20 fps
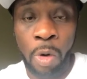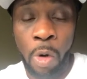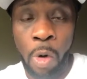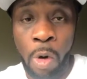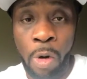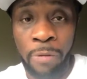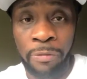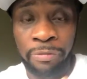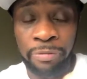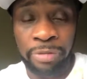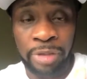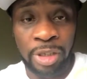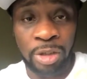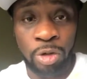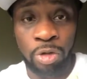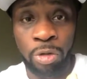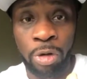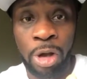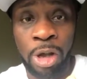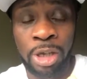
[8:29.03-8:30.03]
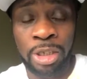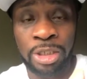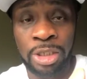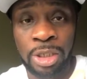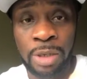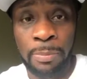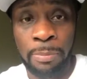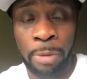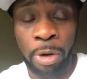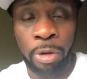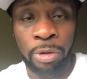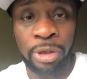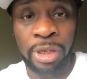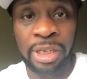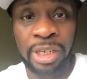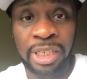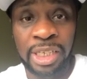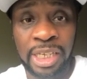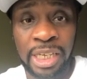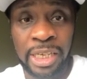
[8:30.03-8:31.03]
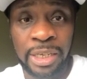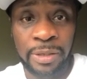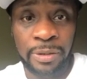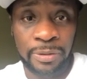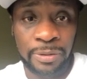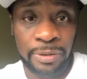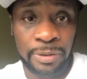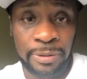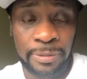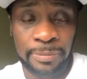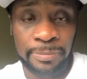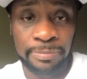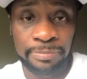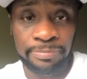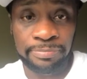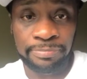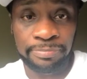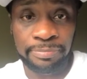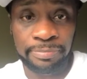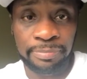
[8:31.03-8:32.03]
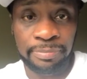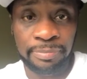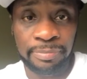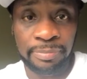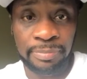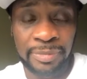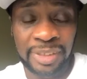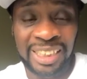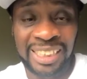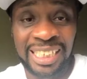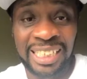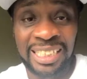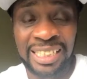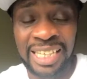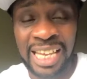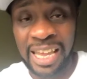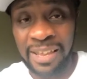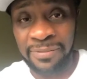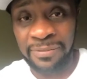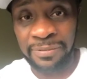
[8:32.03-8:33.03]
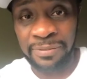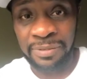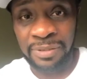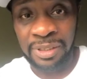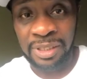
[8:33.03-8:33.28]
off the drugs and the murder and the kills and the death